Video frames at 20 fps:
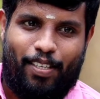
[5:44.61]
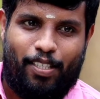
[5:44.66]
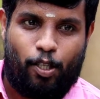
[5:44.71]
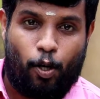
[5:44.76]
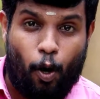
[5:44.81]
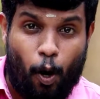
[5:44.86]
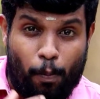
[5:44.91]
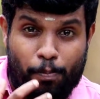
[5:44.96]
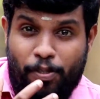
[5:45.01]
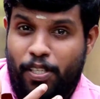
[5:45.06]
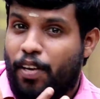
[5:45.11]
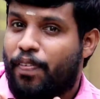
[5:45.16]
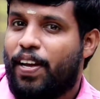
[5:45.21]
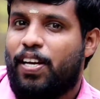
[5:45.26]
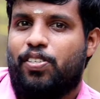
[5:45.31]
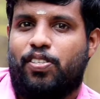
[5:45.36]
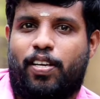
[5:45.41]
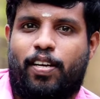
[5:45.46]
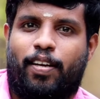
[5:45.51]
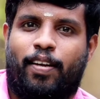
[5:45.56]
So
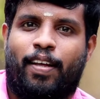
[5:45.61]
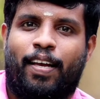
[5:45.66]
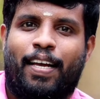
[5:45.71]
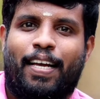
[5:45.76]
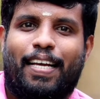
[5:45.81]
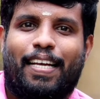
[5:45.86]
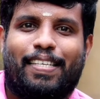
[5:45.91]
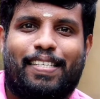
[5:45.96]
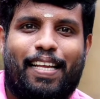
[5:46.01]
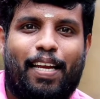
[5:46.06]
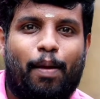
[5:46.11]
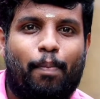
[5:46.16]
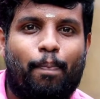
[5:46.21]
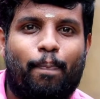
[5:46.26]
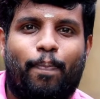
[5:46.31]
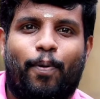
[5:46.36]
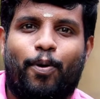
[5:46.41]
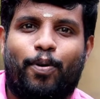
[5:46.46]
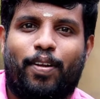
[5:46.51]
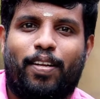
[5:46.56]
observation is an
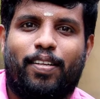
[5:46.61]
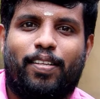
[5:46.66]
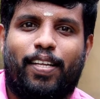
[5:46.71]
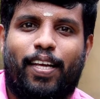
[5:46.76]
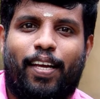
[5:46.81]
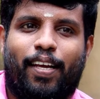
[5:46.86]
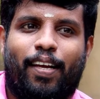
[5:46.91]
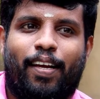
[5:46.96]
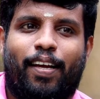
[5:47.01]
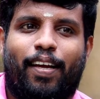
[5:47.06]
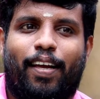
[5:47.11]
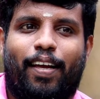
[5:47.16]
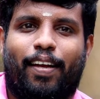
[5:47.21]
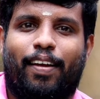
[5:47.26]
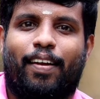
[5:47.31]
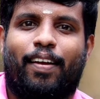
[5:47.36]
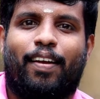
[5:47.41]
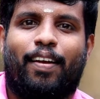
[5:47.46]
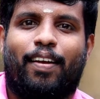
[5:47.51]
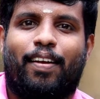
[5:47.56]
important thing
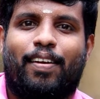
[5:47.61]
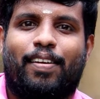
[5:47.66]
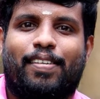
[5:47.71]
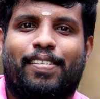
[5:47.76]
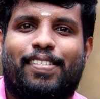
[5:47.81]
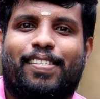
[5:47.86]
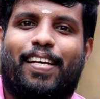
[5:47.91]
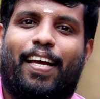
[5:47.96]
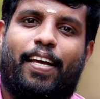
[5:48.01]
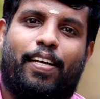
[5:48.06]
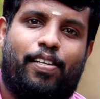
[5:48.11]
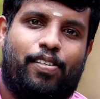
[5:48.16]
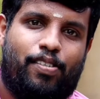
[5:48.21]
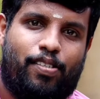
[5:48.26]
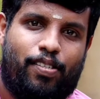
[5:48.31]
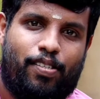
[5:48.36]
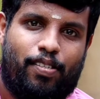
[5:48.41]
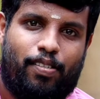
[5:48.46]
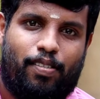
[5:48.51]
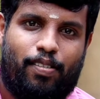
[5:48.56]
in
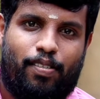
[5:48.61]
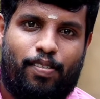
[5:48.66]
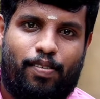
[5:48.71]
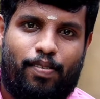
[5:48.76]
science.